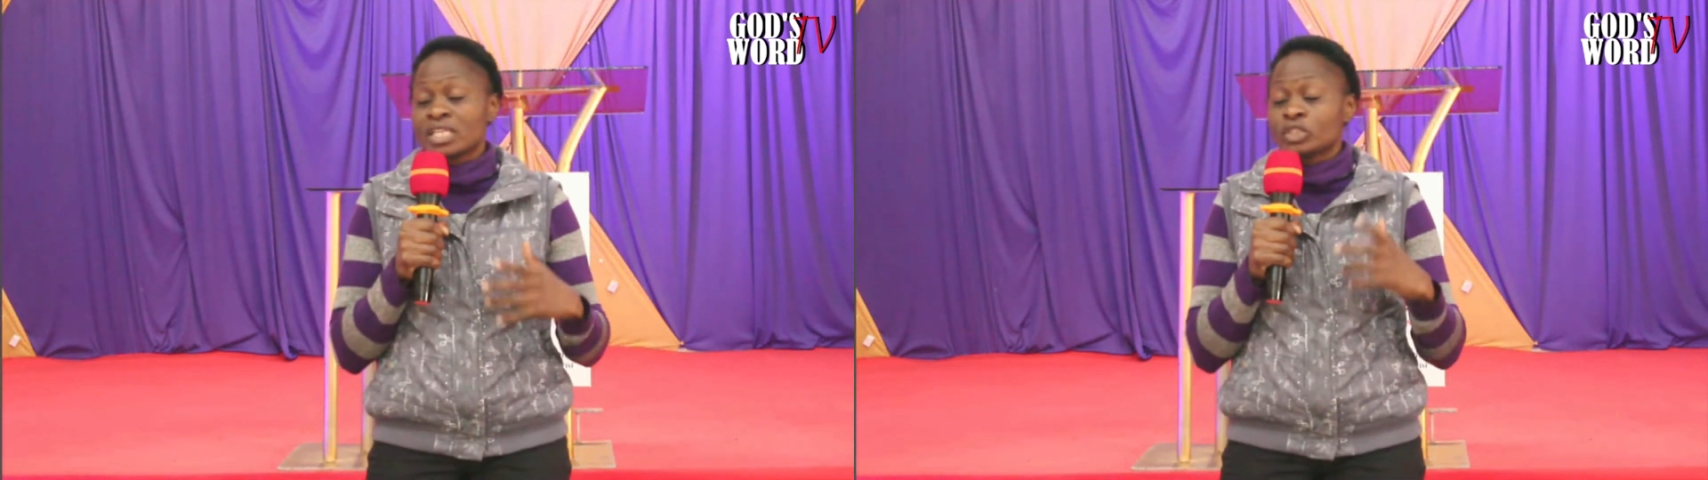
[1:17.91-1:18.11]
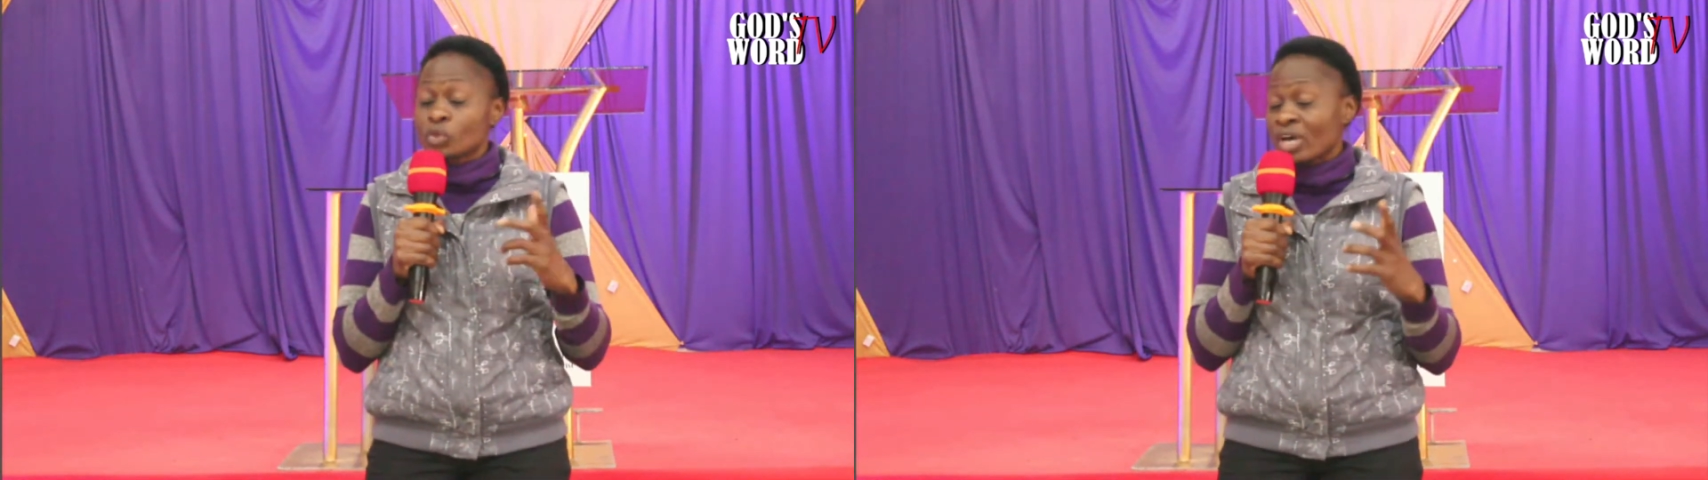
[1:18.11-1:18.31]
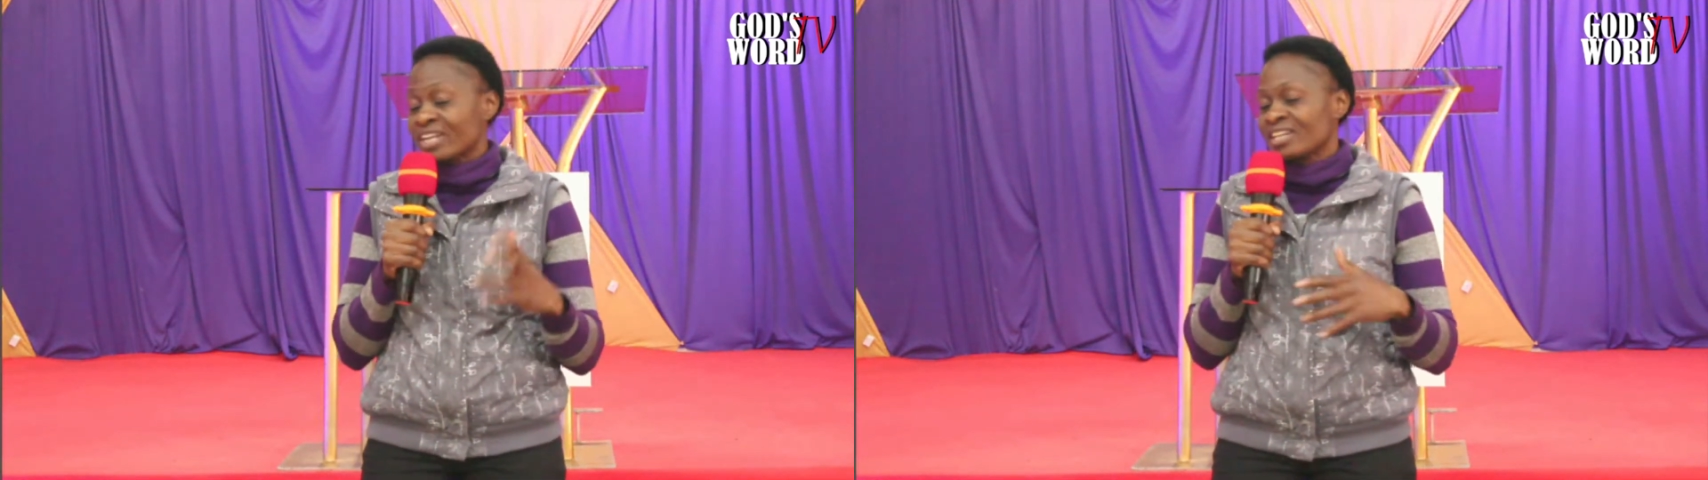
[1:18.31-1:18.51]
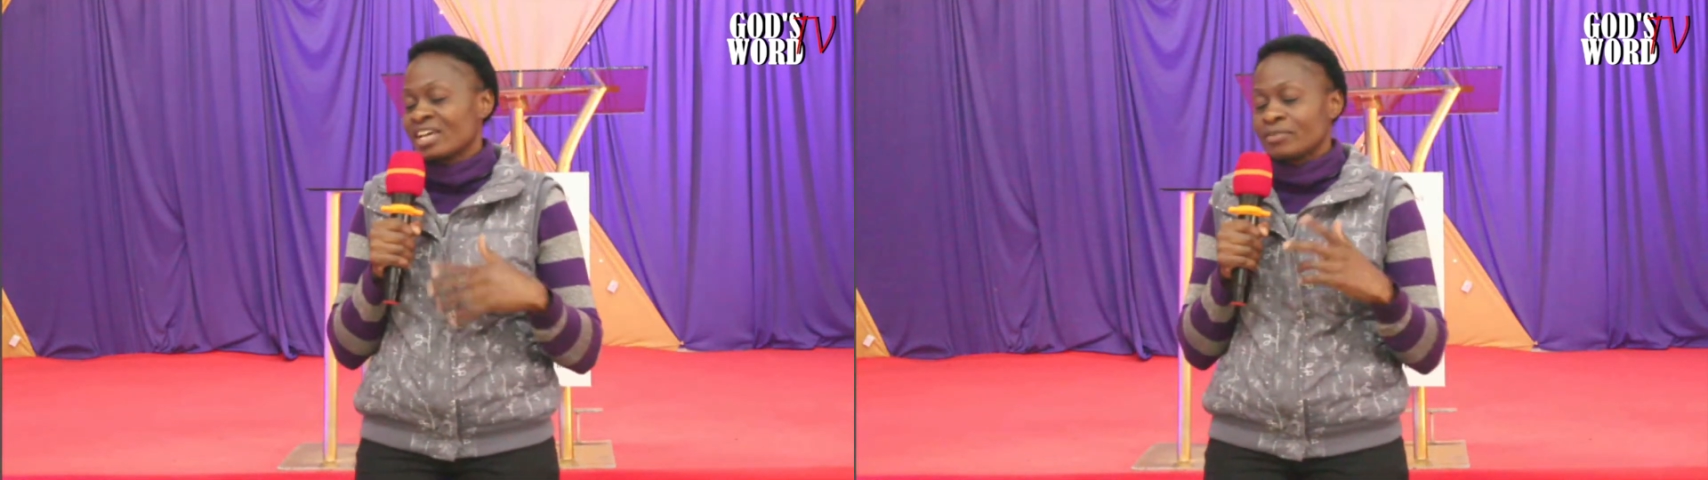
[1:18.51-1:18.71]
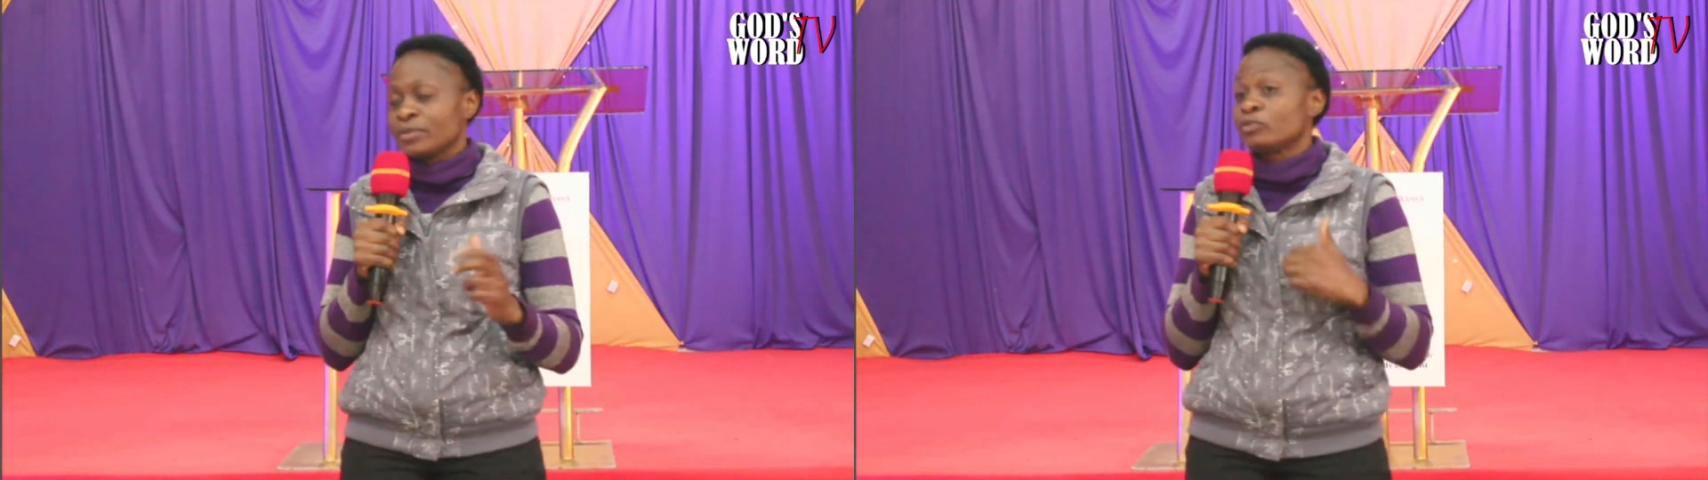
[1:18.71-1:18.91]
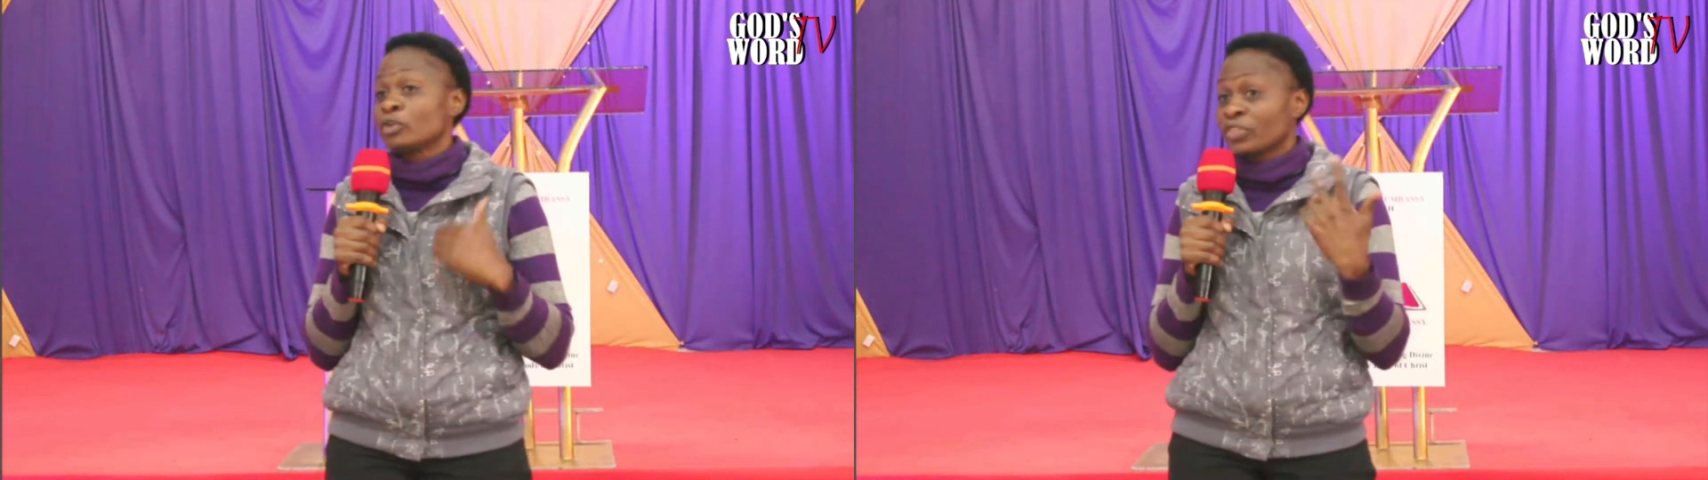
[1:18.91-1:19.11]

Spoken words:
250 or